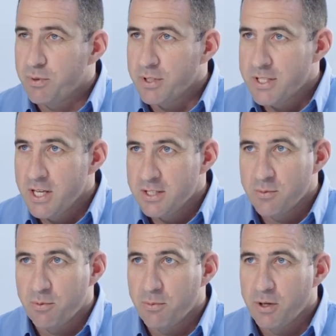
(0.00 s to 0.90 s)
I tend
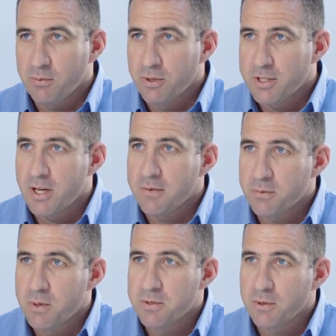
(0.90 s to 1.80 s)
to promote WorkSafe's
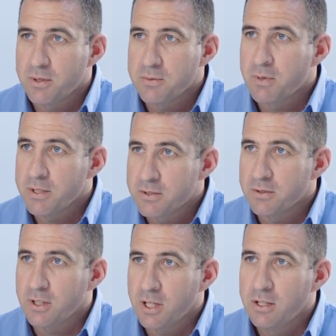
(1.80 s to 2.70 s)
website as much as
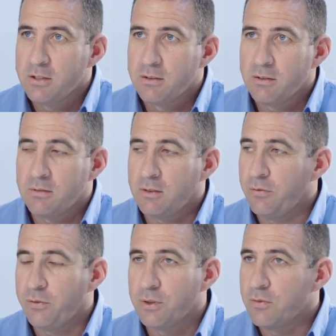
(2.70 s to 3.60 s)
I can.
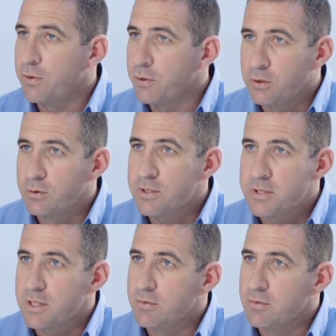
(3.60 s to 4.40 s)
I find it very good, just